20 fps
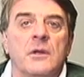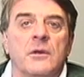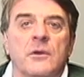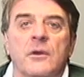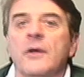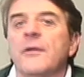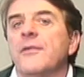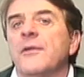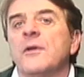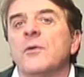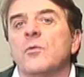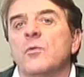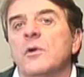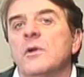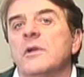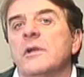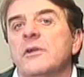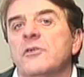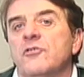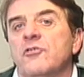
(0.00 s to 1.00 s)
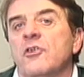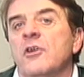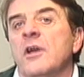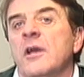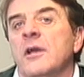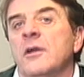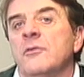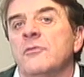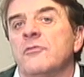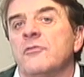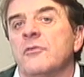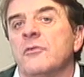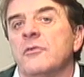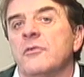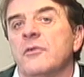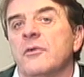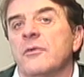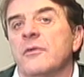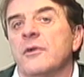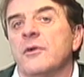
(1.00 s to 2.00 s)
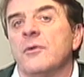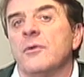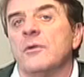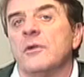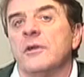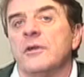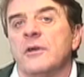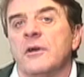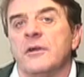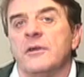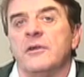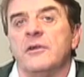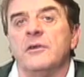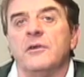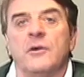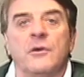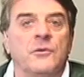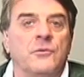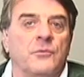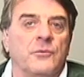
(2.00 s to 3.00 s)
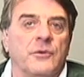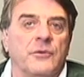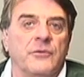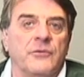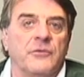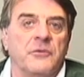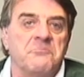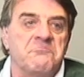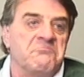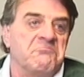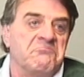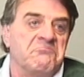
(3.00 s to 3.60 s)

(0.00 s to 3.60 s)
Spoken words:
nothing really changed until the early 1900s.